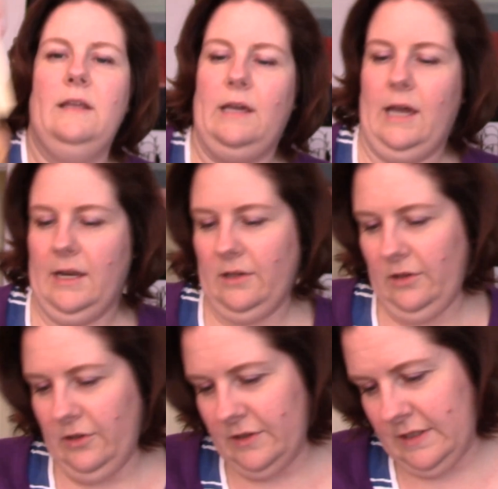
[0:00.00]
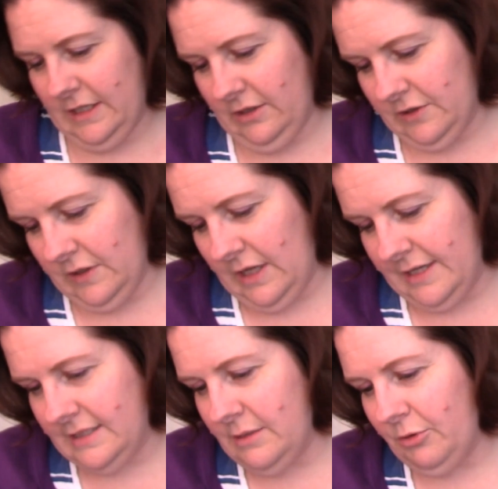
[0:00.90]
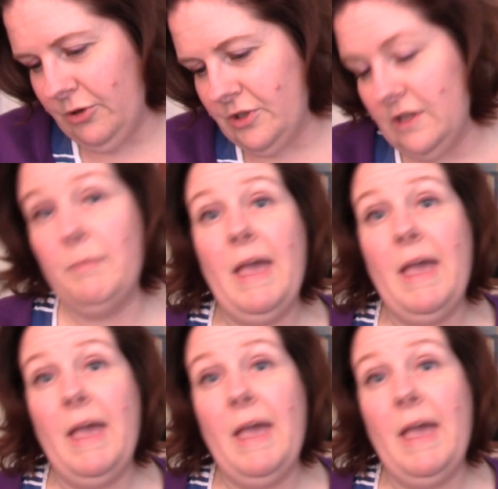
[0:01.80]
It kind of looks, it looks a lot similar to the